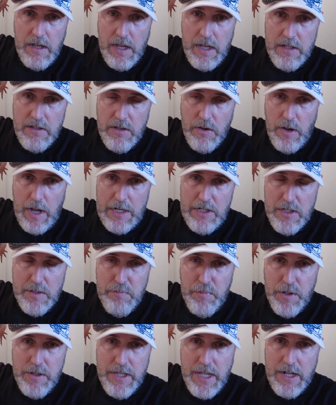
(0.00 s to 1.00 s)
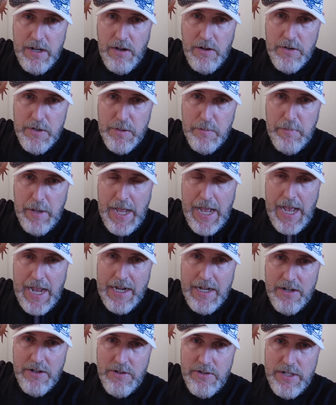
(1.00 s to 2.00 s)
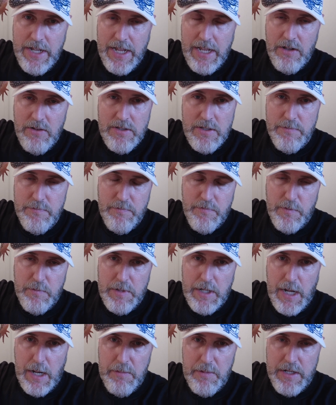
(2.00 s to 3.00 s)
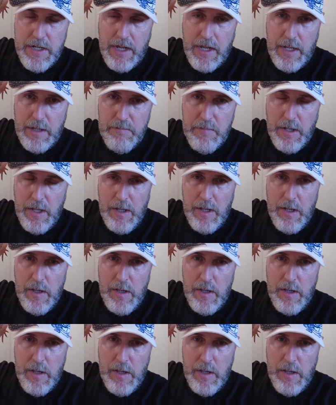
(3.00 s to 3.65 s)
And so I just put that on her back and her tail from time to time.